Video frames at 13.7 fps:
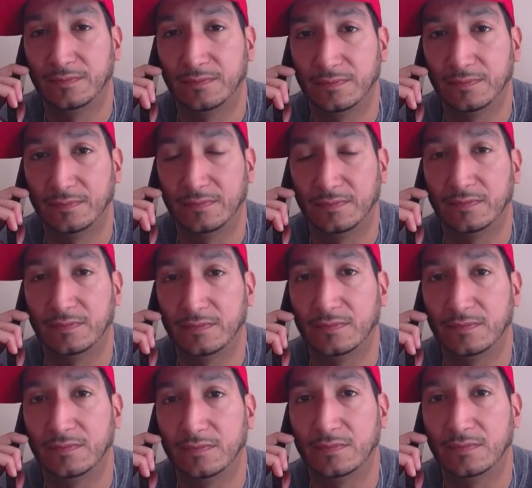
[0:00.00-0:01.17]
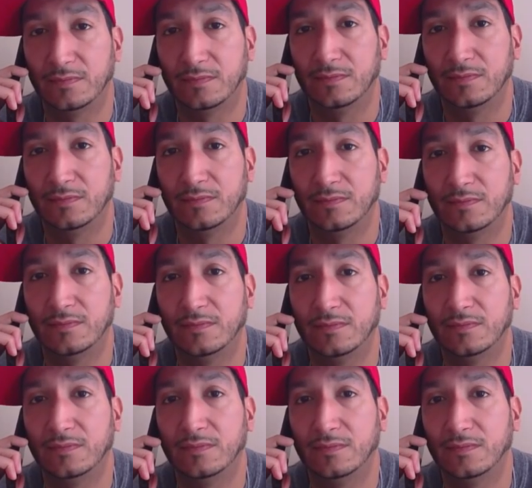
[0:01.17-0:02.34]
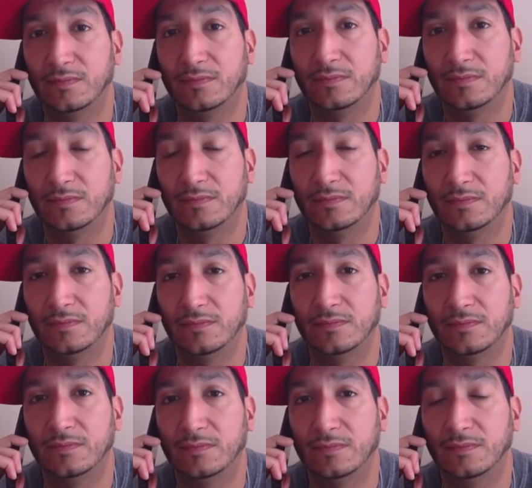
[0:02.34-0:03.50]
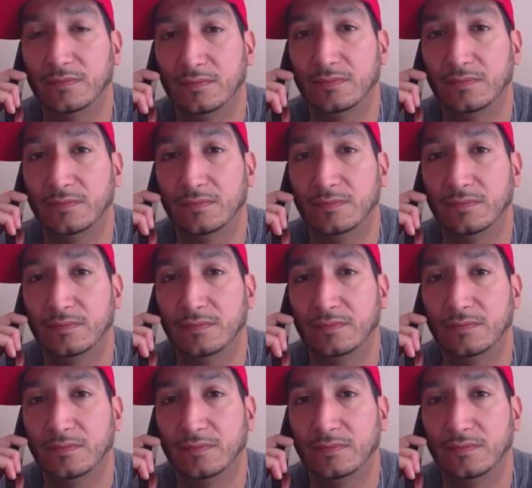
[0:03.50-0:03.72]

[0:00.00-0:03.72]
This person isn't speaking.